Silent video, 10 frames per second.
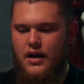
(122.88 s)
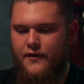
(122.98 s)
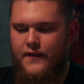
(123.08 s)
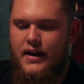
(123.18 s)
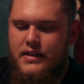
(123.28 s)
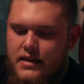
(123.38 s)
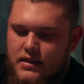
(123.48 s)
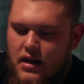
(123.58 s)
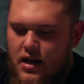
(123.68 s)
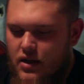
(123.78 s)
artifact
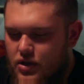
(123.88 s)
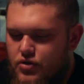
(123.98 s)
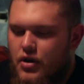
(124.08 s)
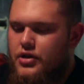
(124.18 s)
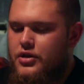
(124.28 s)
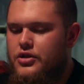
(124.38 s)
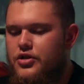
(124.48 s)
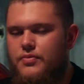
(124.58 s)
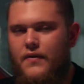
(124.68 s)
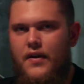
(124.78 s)
is structured,
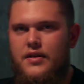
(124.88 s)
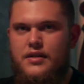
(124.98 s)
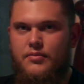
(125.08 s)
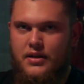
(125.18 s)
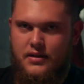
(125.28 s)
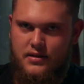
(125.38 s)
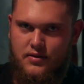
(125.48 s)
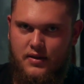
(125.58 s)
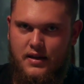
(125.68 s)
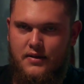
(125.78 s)
should be very similar to the
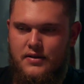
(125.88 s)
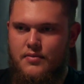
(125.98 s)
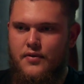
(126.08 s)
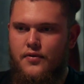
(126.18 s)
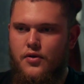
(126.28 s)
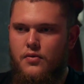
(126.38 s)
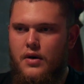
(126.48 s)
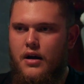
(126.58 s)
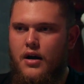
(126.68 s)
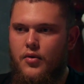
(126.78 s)
sort of thing I've done before,
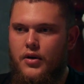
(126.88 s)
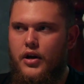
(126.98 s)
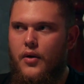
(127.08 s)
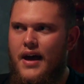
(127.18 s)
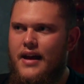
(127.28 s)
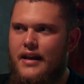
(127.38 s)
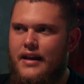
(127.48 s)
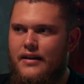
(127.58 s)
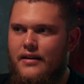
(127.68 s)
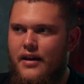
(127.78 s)
where I want to go out
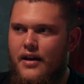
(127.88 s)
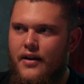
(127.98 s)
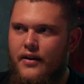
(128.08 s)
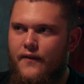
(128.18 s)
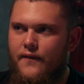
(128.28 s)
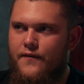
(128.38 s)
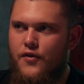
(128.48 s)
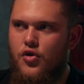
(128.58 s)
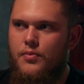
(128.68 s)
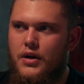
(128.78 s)
and
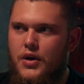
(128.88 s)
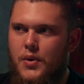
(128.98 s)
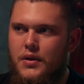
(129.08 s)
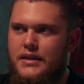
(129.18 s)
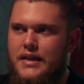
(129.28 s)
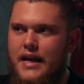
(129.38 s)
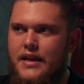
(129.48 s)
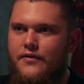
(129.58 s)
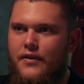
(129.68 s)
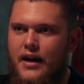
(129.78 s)
form a
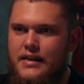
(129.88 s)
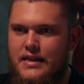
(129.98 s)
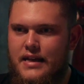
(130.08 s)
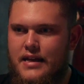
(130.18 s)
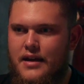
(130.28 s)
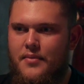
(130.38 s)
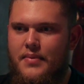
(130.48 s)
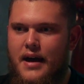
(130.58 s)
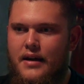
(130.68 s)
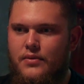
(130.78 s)
qualitative idea
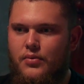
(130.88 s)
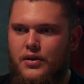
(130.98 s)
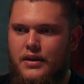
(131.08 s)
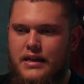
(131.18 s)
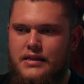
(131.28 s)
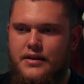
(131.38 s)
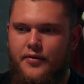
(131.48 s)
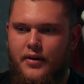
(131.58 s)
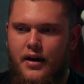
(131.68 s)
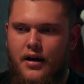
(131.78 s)
about what these
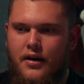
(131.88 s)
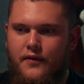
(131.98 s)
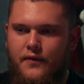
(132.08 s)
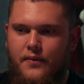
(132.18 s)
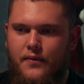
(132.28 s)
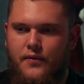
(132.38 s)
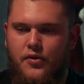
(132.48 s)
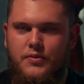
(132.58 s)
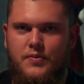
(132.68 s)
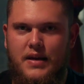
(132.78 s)
different art
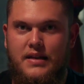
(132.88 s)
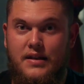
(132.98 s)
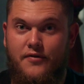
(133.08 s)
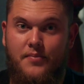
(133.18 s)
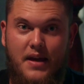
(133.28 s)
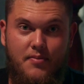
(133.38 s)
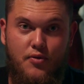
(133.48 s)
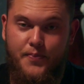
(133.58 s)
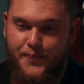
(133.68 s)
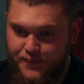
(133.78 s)
forms mean to different
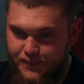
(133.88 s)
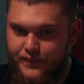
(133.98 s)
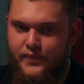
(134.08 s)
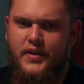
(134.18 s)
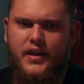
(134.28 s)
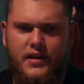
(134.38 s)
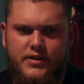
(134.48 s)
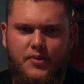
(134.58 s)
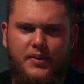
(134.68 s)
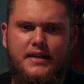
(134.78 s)
people.
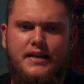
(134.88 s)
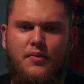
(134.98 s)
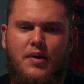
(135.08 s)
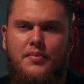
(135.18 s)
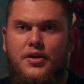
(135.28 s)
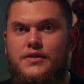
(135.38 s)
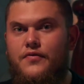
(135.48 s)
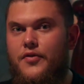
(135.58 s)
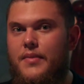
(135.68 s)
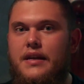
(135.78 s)
So I plan to get one
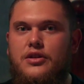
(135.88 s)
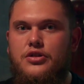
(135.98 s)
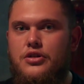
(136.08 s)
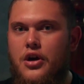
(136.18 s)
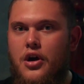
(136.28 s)
person from each